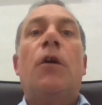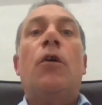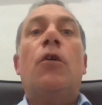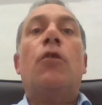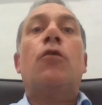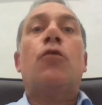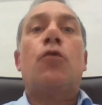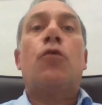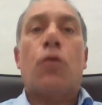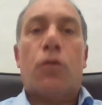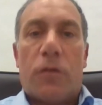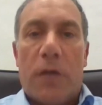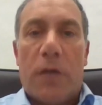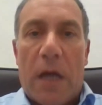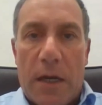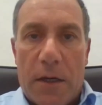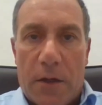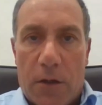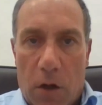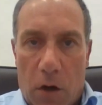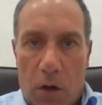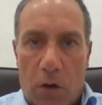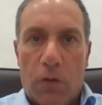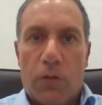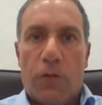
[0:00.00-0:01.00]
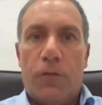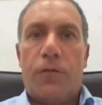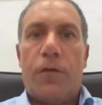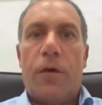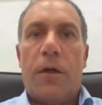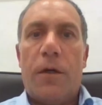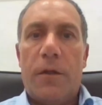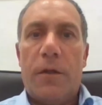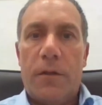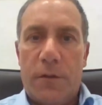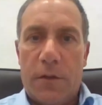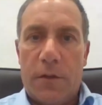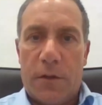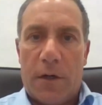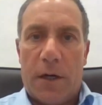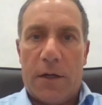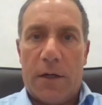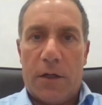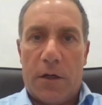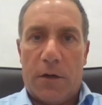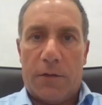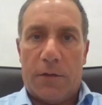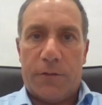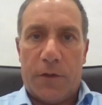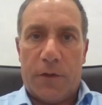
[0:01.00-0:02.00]
to take over the running
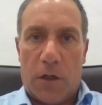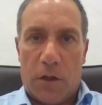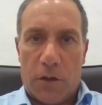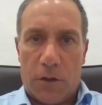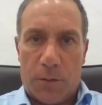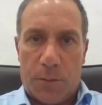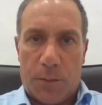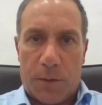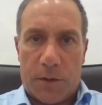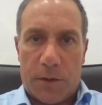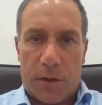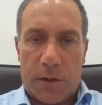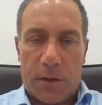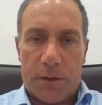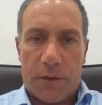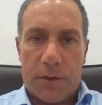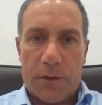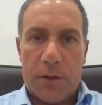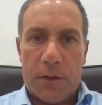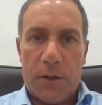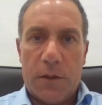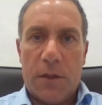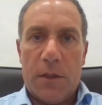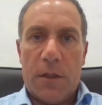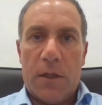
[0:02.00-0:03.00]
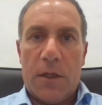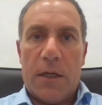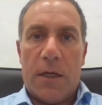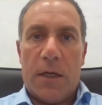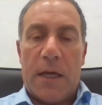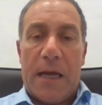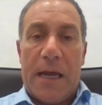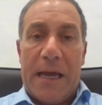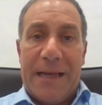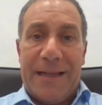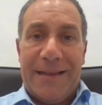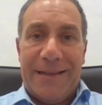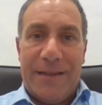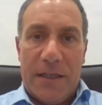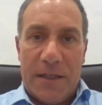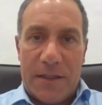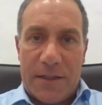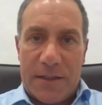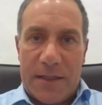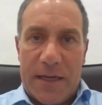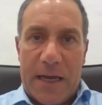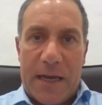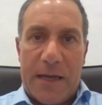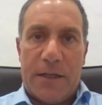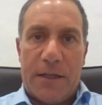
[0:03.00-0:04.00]
of the hospitals. In this
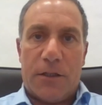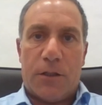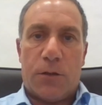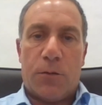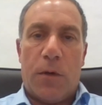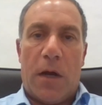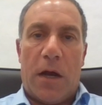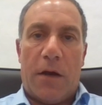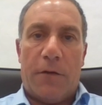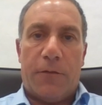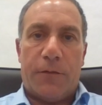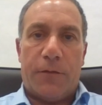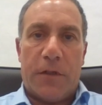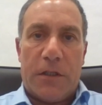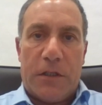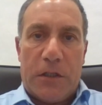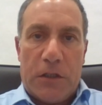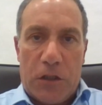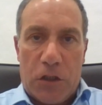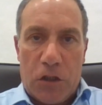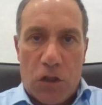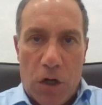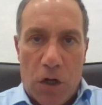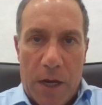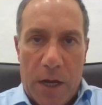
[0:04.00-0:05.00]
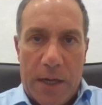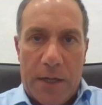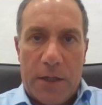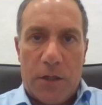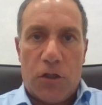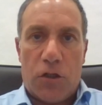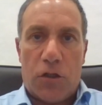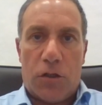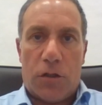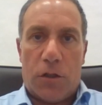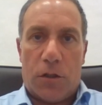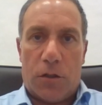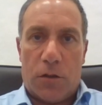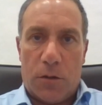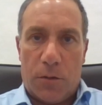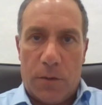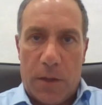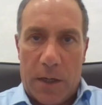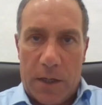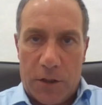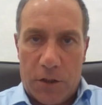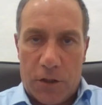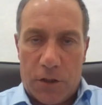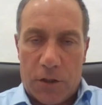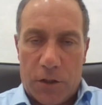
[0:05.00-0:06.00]
case, we have this strange
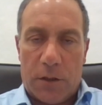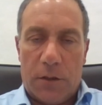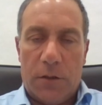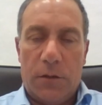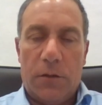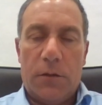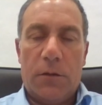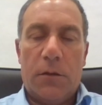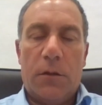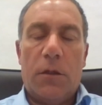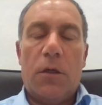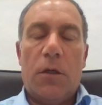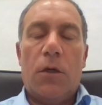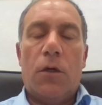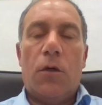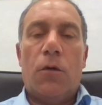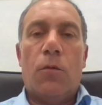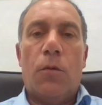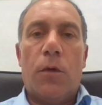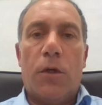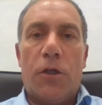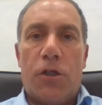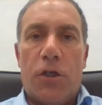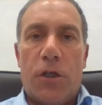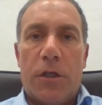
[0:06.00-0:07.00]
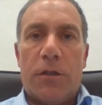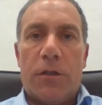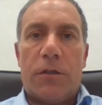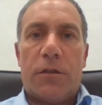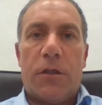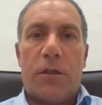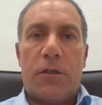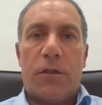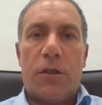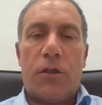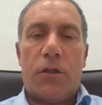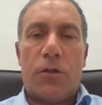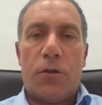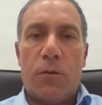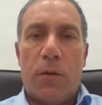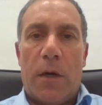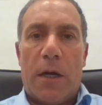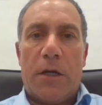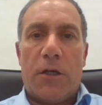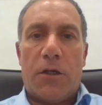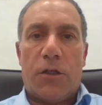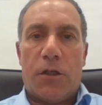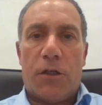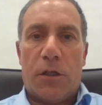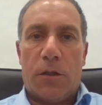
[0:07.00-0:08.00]
situation, which is the
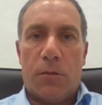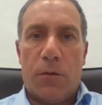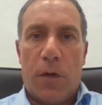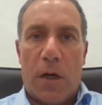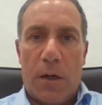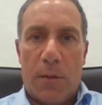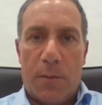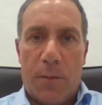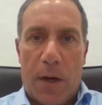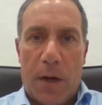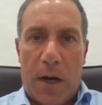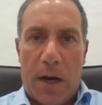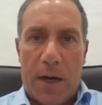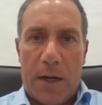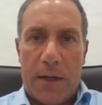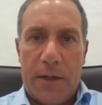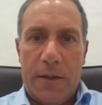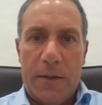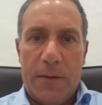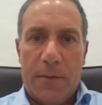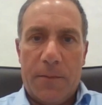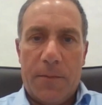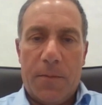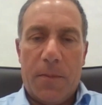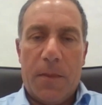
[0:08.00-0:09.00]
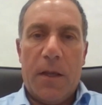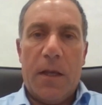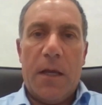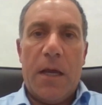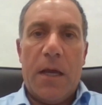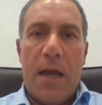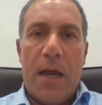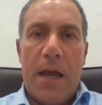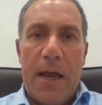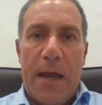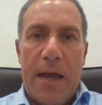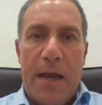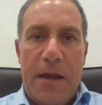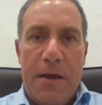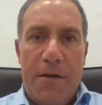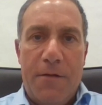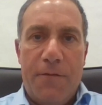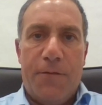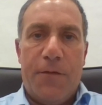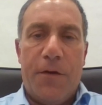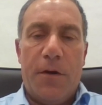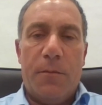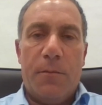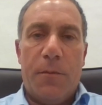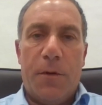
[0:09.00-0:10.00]
situation whereby
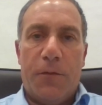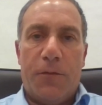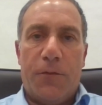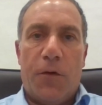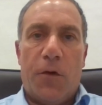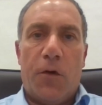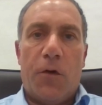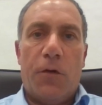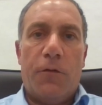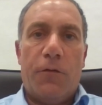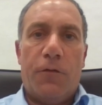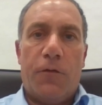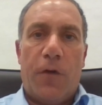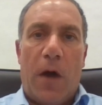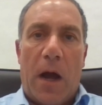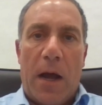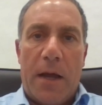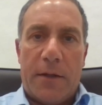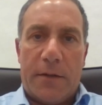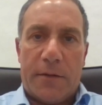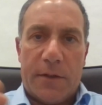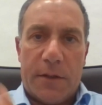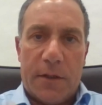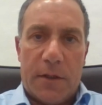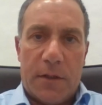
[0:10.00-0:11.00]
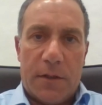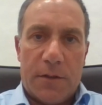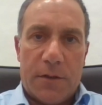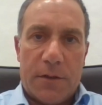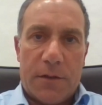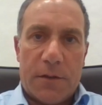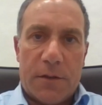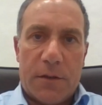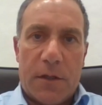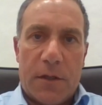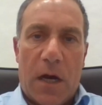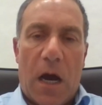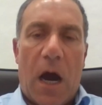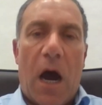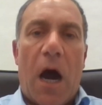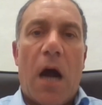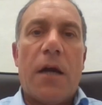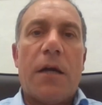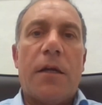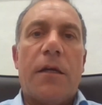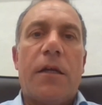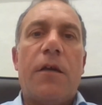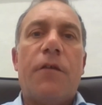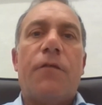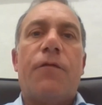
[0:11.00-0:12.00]
even before Vitals are
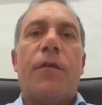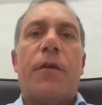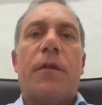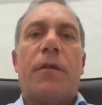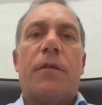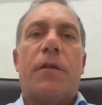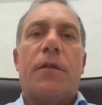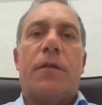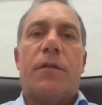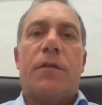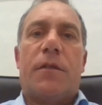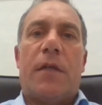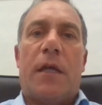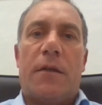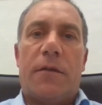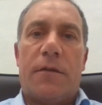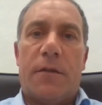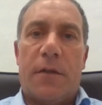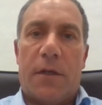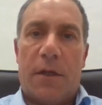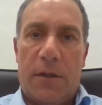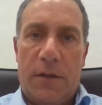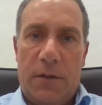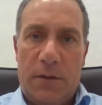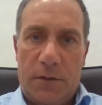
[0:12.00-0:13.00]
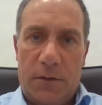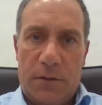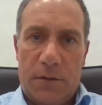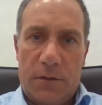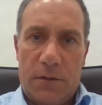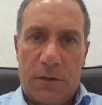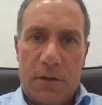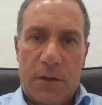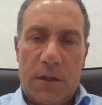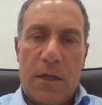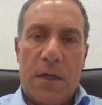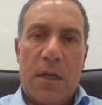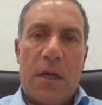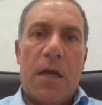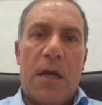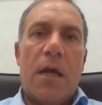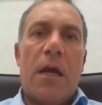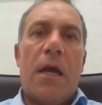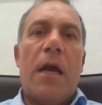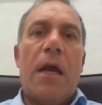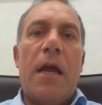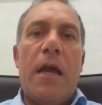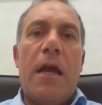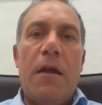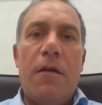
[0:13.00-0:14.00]
given this tender,
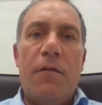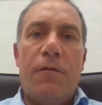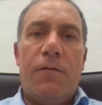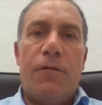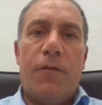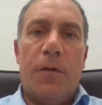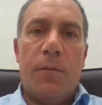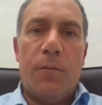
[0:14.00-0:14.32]
even